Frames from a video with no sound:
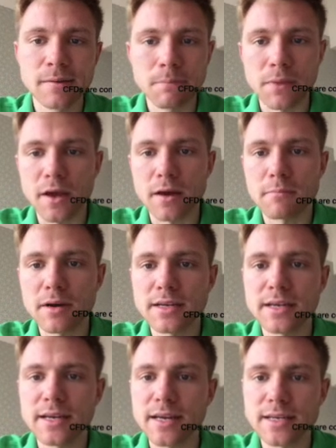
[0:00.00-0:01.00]
Uh,
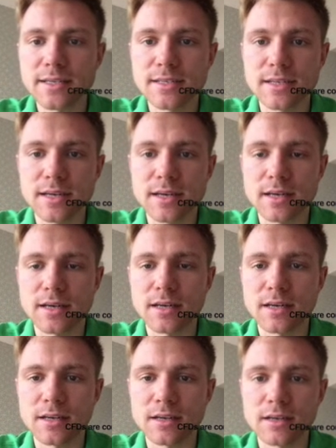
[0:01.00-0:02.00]
Monday is uh,
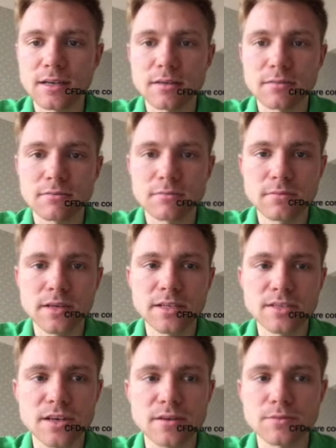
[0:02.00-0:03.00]
uh,
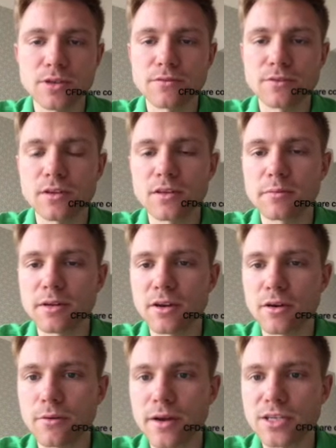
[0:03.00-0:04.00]
in terms of a little bit
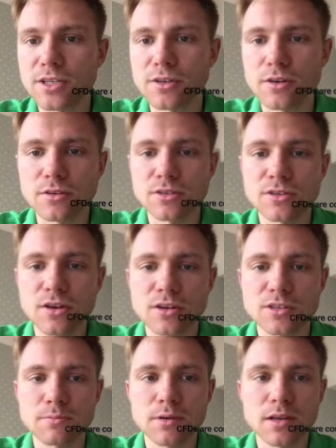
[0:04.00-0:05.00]
correction on
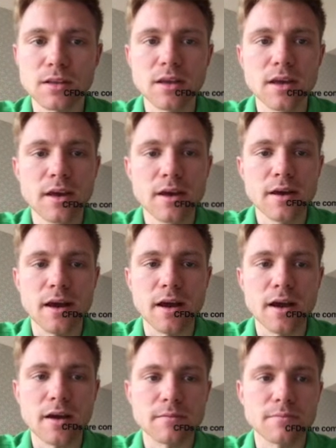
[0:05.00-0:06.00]
stocks, but
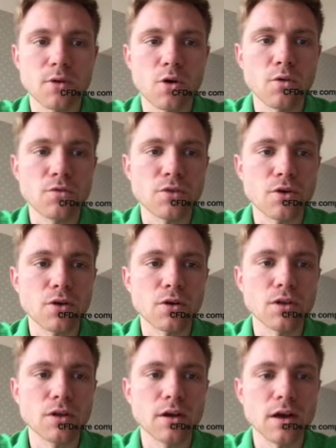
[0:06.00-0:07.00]
um,
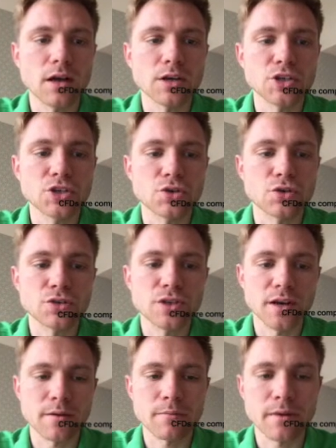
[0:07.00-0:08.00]
overall, short
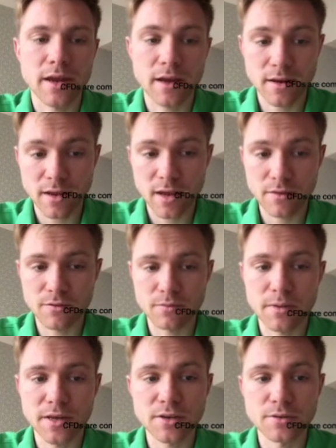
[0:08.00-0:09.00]
term and even
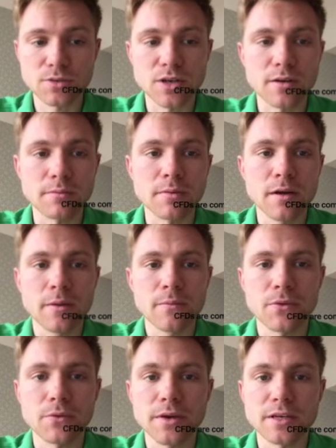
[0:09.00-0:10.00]
medium term,
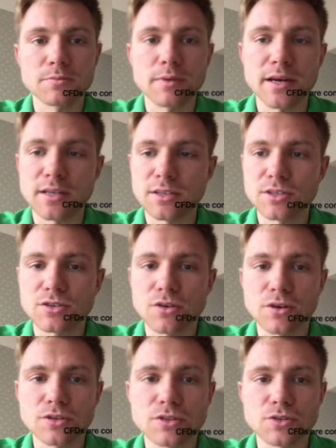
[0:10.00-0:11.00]
we expect the
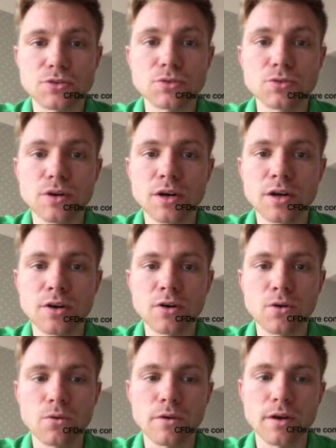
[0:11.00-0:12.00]
stocks to go